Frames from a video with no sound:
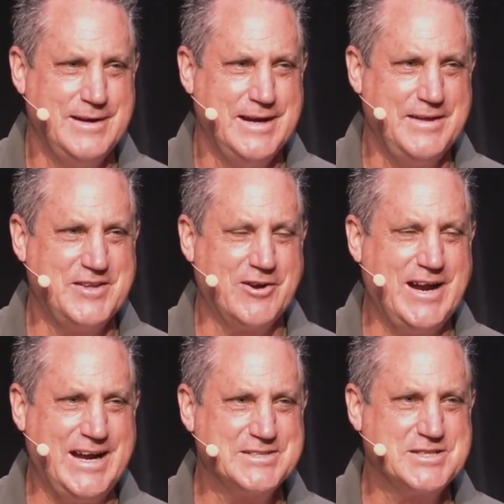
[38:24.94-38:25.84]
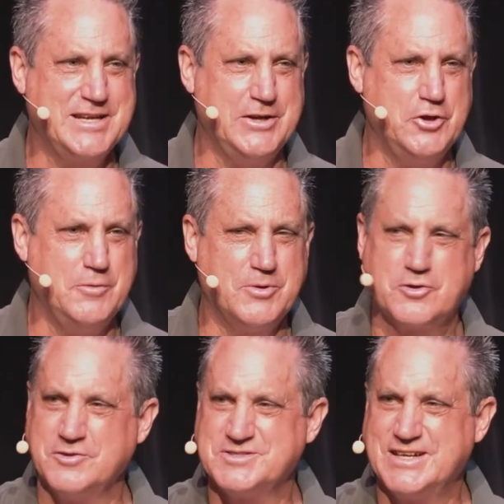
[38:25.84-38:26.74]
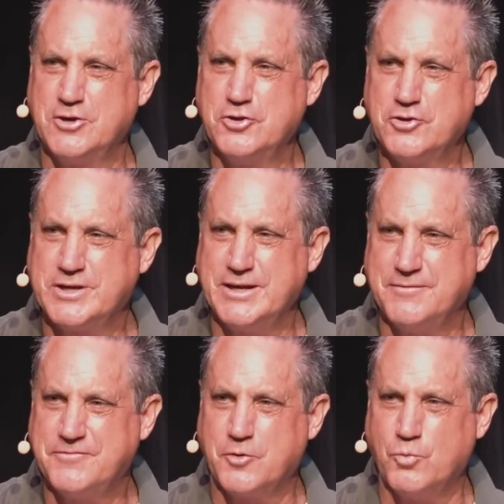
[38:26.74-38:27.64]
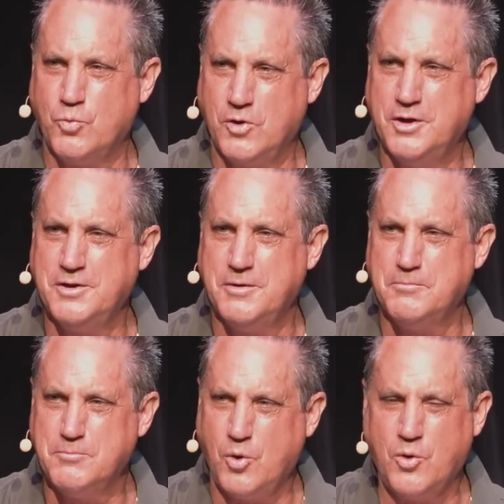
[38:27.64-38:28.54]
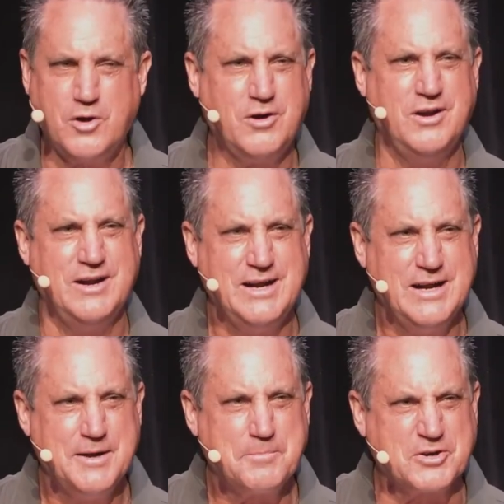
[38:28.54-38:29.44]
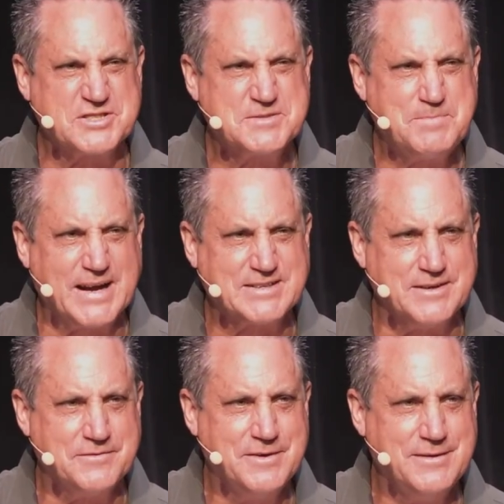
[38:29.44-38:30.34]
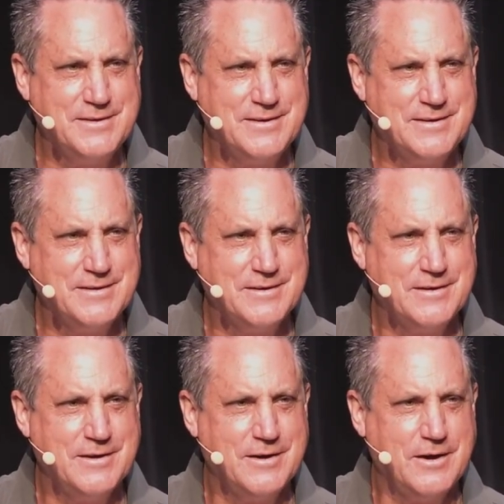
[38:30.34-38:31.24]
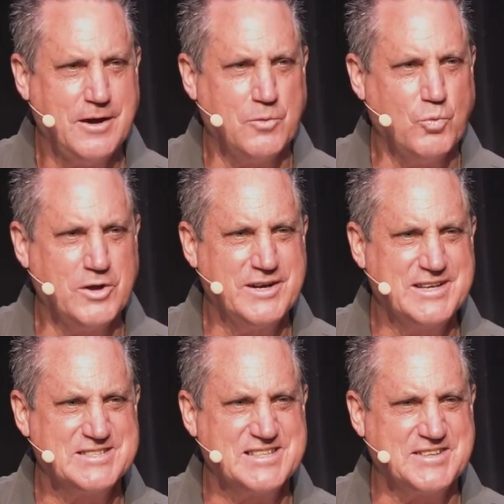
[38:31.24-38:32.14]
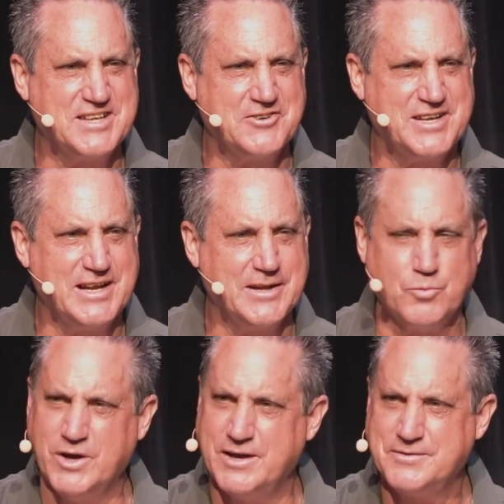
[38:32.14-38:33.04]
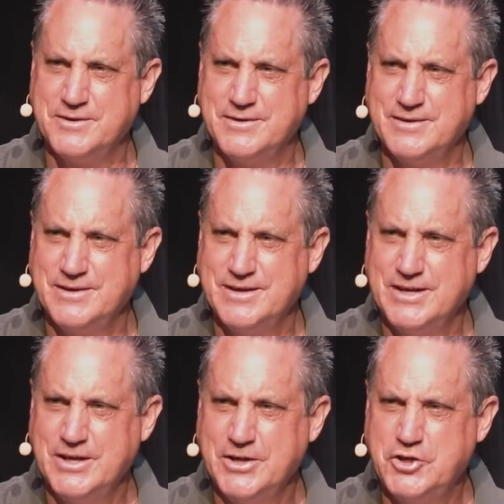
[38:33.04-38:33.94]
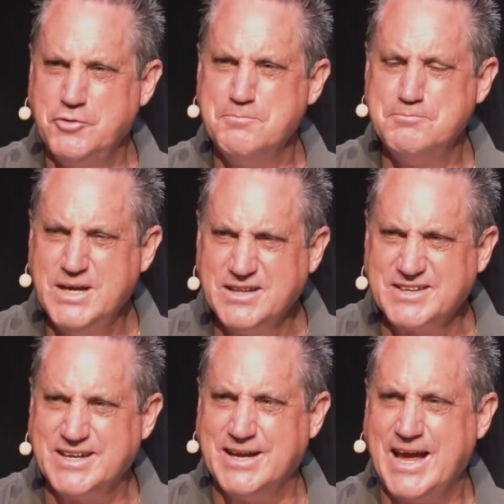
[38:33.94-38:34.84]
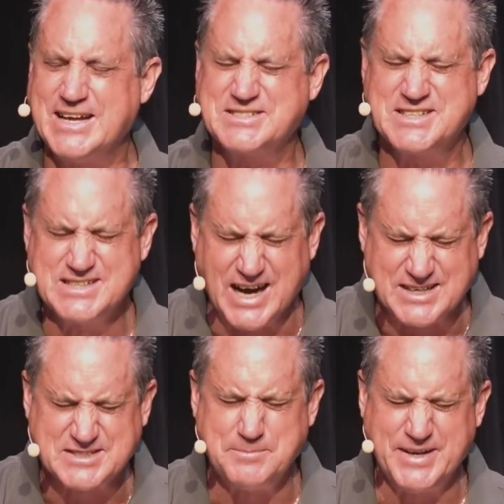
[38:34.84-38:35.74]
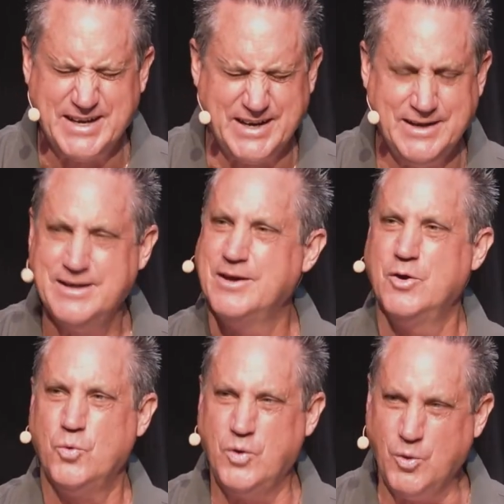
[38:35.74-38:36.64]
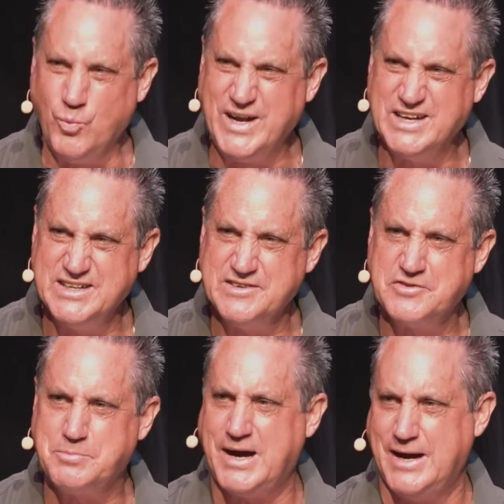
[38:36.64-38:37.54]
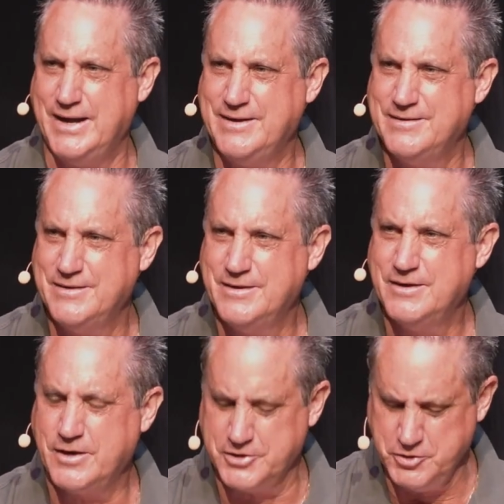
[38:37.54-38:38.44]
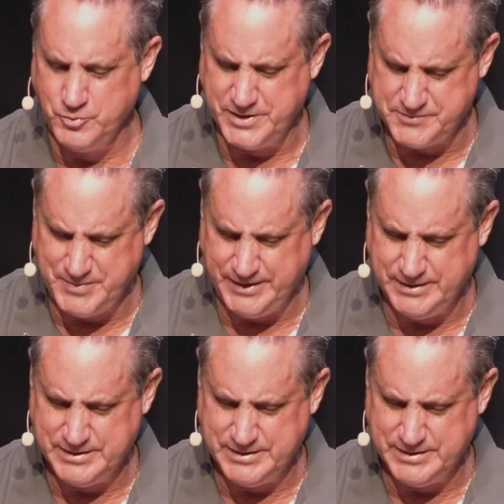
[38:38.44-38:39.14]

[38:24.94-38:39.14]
And they're asking you because they're looking for one more perspective on what it is that they're dealing with. Humility has got to be what we live by. Are you with me?